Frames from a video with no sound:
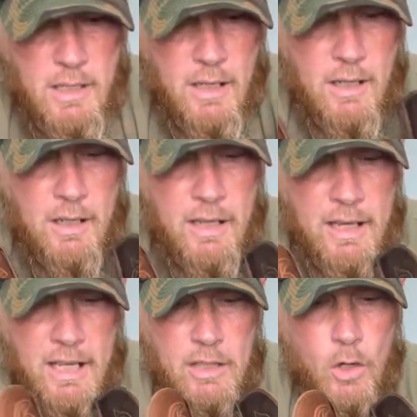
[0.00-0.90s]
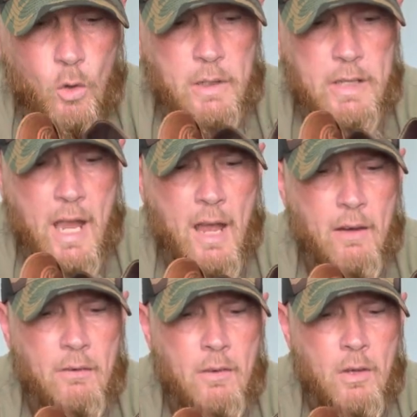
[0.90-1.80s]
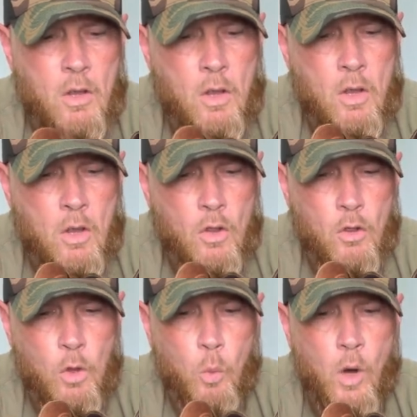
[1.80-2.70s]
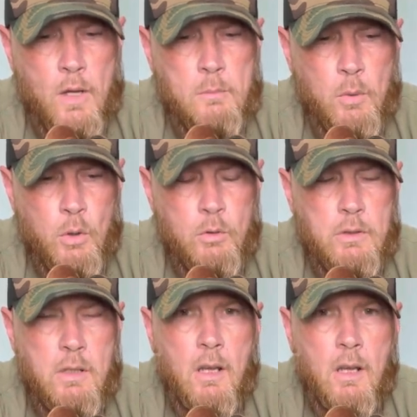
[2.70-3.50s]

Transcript: and I could only have the one boot,